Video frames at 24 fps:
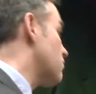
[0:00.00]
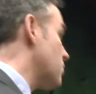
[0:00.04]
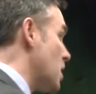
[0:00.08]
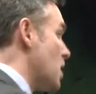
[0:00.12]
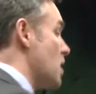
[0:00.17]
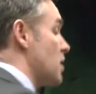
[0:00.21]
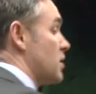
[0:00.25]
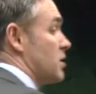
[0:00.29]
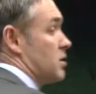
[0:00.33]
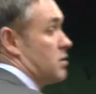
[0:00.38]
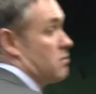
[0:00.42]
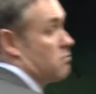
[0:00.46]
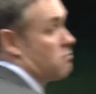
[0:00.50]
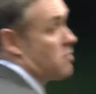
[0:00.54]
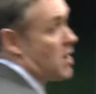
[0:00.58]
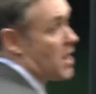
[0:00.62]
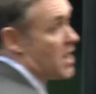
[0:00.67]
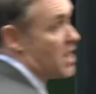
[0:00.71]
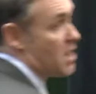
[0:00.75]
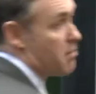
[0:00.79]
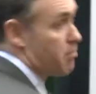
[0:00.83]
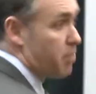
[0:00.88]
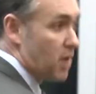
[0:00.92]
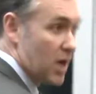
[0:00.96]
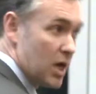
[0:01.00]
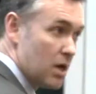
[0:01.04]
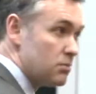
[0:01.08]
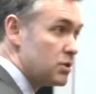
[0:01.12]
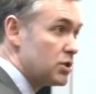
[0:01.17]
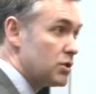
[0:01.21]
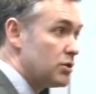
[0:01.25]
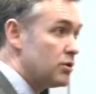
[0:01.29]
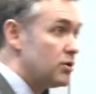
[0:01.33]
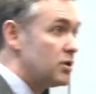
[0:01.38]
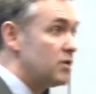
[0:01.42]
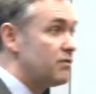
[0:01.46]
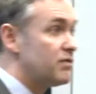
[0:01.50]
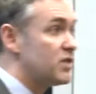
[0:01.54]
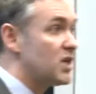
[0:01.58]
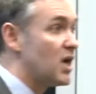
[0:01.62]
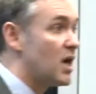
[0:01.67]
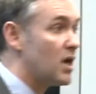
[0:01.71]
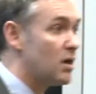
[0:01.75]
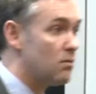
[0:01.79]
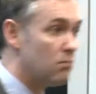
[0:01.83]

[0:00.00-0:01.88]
worked the way it perhaps could have done,